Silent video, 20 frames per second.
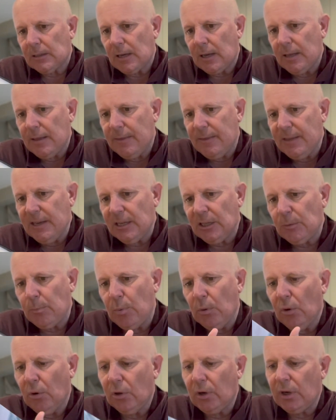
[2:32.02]
This
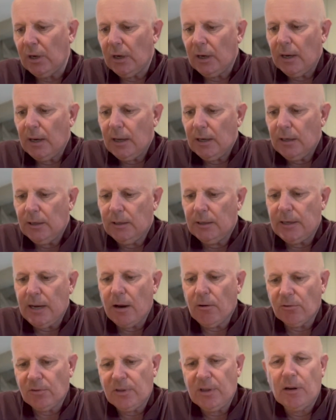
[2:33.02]
book
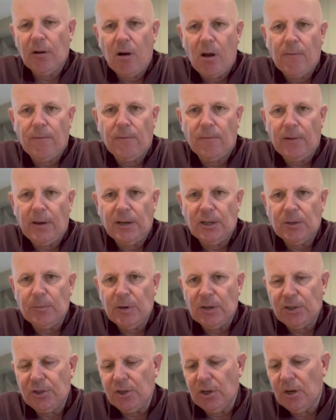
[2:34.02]
tells the life of
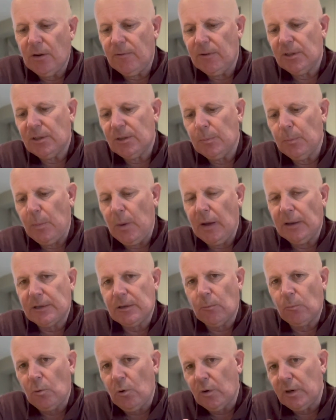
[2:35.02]
HMS Jervis, but
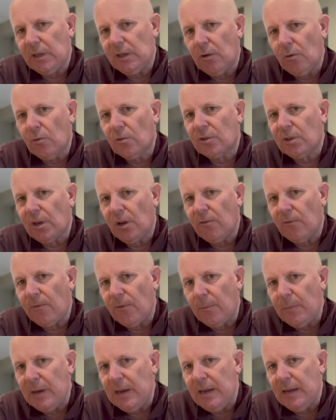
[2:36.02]
what it also for
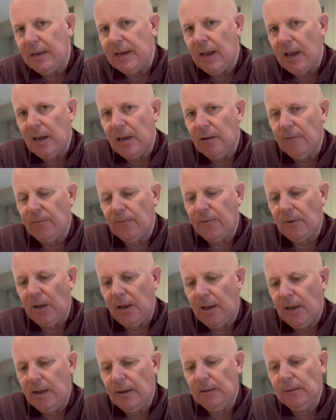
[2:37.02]
me gave
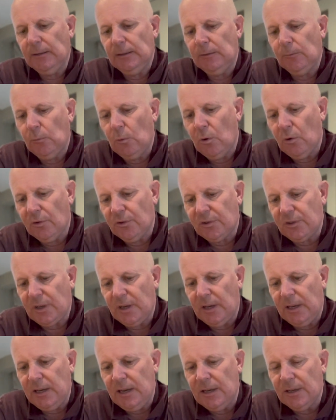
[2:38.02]
was
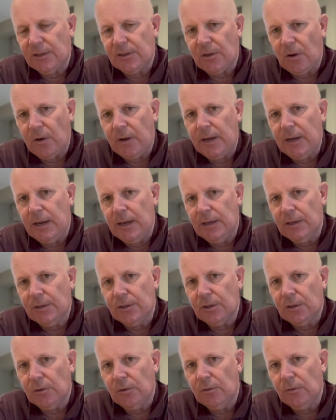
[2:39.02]
an insight
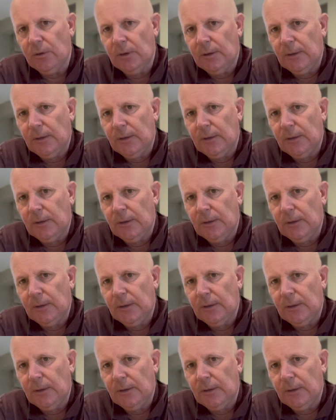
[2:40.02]
into